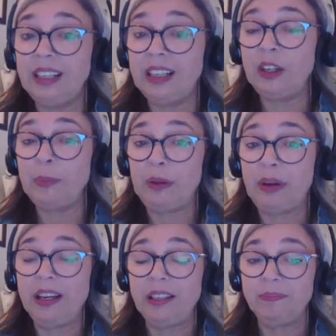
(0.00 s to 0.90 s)
You could be
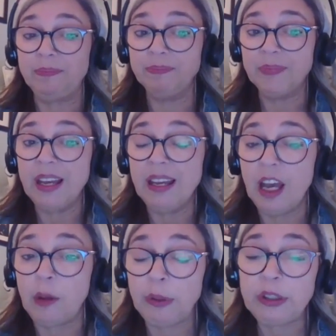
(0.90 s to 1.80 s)
right.
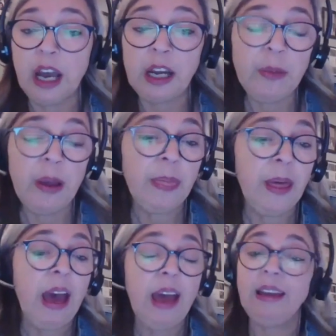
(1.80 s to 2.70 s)
And we'll talk about
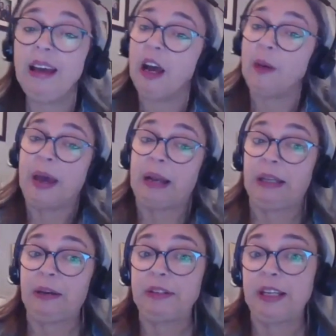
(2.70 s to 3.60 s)
that at a
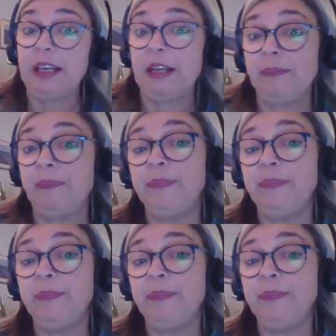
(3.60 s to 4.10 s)
later date.